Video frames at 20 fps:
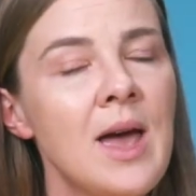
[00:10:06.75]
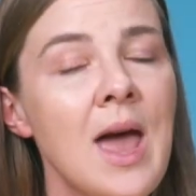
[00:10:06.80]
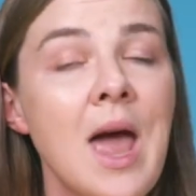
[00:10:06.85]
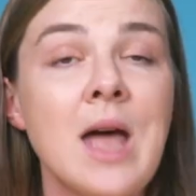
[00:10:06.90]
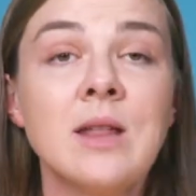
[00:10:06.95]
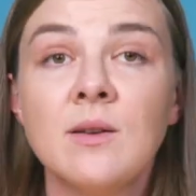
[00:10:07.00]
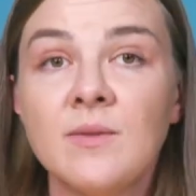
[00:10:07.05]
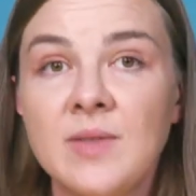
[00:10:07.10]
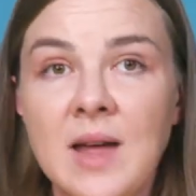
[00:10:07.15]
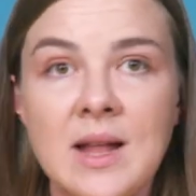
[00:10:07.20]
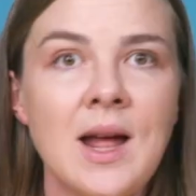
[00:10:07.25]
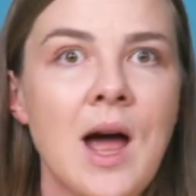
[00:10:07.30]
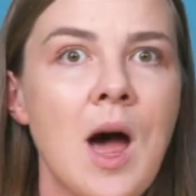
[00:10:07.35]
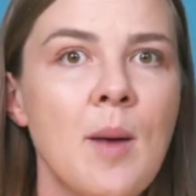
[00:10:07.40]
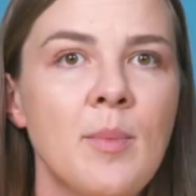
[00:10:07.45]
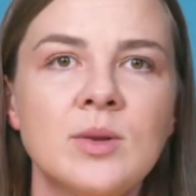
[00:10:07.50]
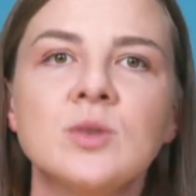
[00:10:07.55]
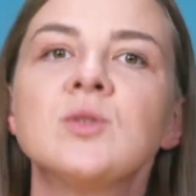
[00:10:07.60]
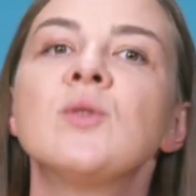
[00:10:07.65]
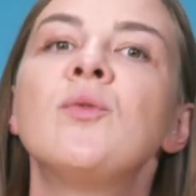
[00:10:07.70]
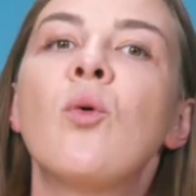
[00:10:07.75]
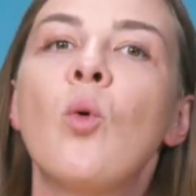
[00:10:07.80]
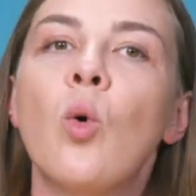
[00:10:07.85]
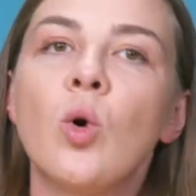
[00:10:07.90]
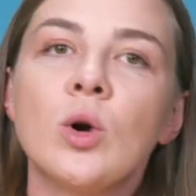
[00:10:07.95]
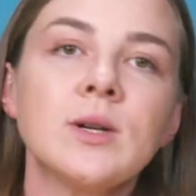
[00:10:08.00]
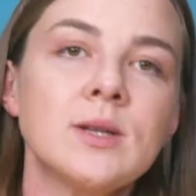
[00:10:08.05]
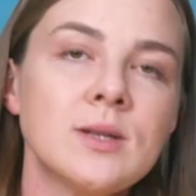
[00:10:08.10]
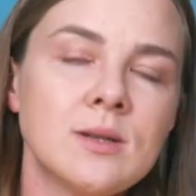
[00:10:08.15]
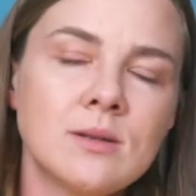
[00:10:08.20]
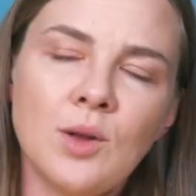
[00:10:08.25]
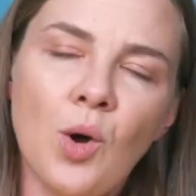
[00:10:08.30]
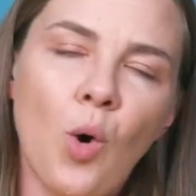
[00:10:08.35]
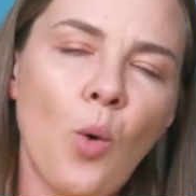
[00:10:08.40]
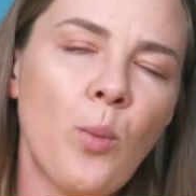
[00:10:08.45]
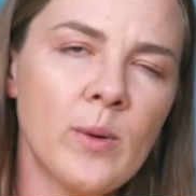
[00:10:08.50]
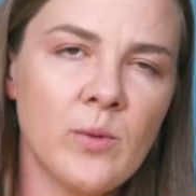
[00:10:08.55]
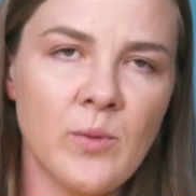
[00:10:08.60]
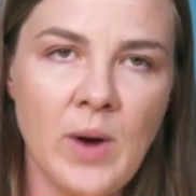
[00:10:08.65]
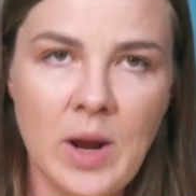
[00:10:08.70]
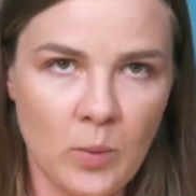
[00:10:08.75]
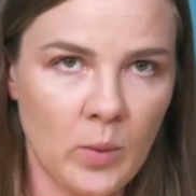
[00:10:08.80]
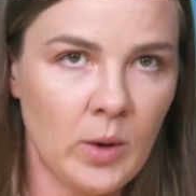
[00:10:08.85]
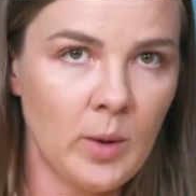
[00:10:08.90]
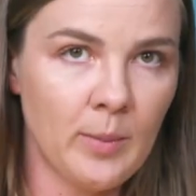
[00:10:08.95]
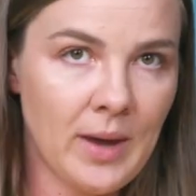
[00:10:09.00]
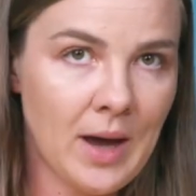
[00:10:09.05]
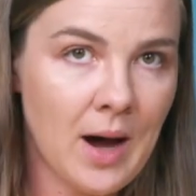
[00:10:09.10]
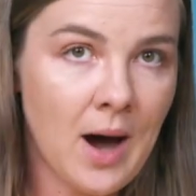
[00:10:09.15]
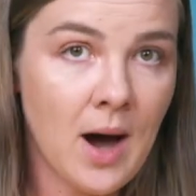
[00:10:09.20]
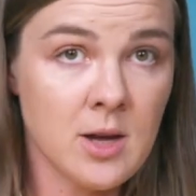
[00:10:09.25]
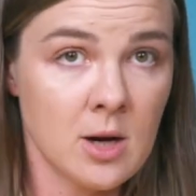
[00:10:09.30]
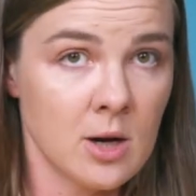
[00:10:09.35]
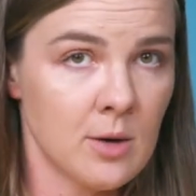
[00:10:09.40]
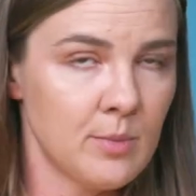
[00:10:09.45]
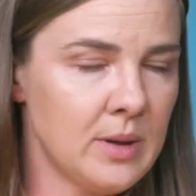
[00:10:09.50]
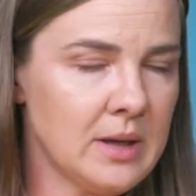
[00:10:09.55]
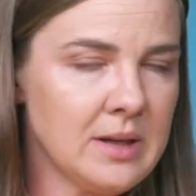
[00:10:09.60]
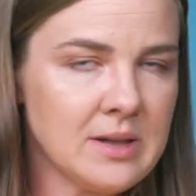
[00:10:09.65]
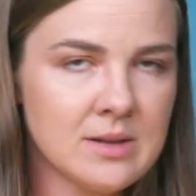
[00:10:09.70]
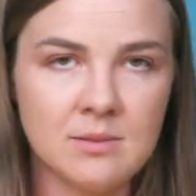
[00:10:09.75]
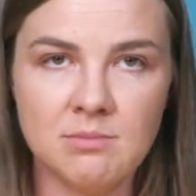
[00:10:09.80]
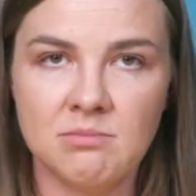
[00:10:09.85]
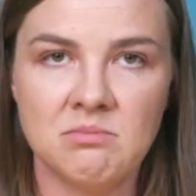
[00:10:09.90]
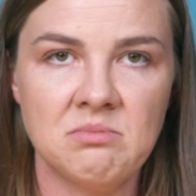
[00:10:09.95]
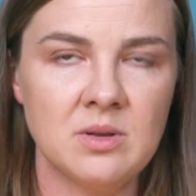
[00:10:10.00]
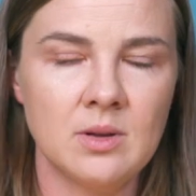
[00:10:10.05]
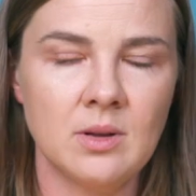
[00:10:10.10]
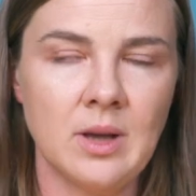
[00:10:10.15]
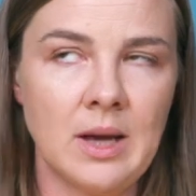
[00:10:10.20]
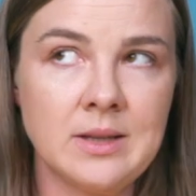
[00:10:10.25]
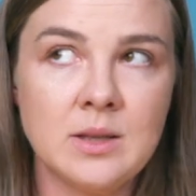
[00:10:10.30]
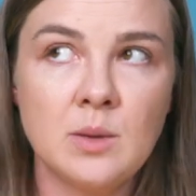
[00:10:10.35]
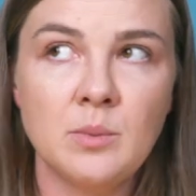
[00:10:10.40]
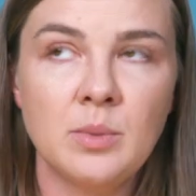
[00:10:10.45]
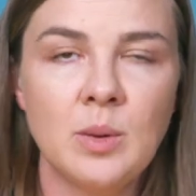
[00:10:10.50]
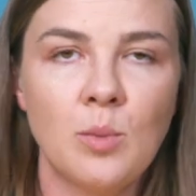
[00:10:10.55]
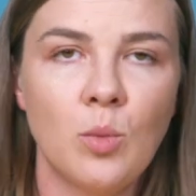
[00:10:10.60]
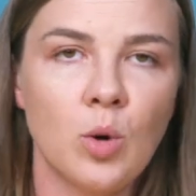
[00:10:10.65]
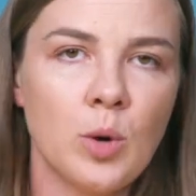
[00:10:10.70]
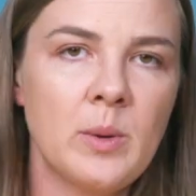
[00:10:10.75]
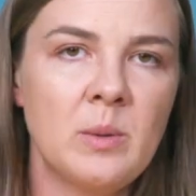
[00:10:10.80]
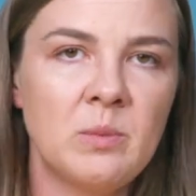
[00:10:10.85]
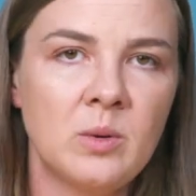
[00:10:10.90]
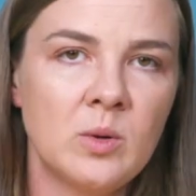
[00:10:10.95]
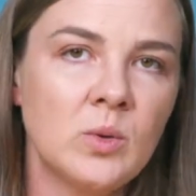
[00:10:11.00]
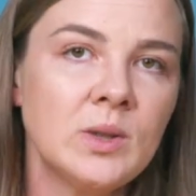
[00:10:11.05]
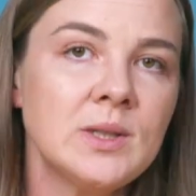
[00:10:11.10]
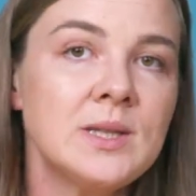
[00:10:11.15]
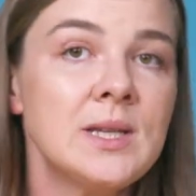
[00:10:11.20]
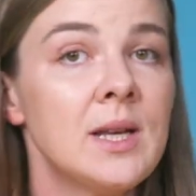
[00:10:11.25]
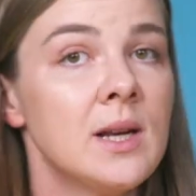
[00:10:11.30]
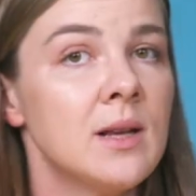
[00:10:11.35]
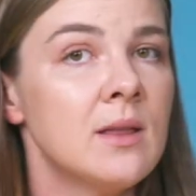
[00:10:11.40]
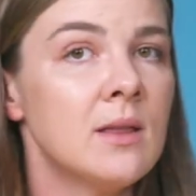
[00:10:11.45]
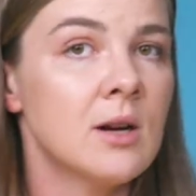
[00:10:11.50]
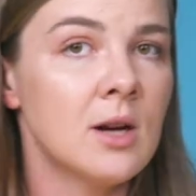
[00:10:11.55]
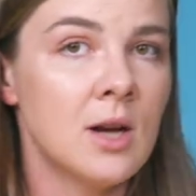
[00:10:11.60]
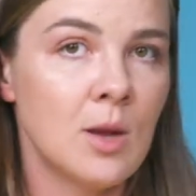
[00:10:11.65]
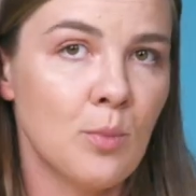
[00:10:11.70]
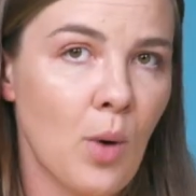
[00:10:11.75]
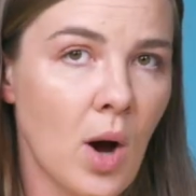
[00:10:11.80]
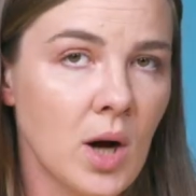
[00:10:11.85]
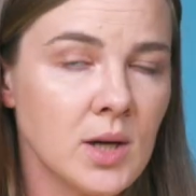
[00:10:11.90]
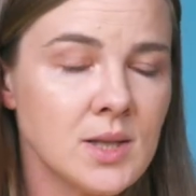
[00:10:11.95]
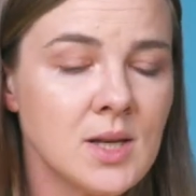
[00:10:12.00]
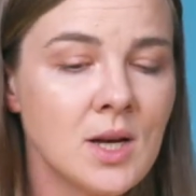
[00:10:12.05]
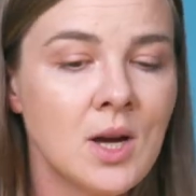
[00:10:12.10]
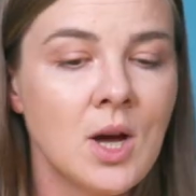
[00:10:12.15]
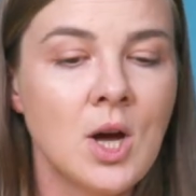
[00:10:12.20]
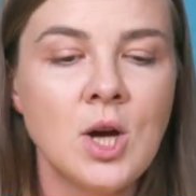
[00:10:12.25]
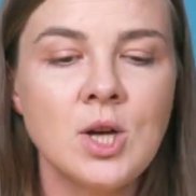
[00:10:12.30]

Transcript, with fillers: And if that happens, of course, the open rate will be higher because like simply more people will see it in their inbox.